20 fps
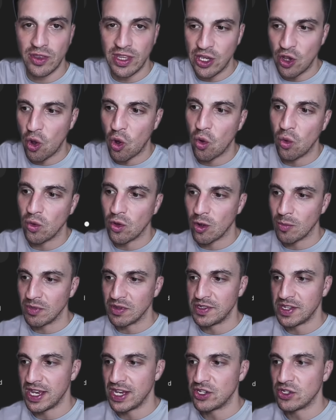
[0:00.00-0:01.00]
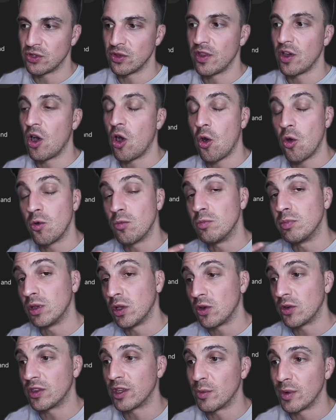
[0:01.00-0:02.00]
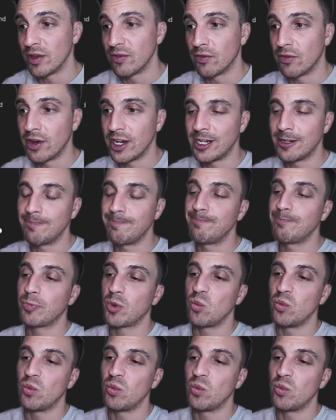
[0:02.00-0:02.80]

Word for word: the whole conversation or the whole blog that we've written,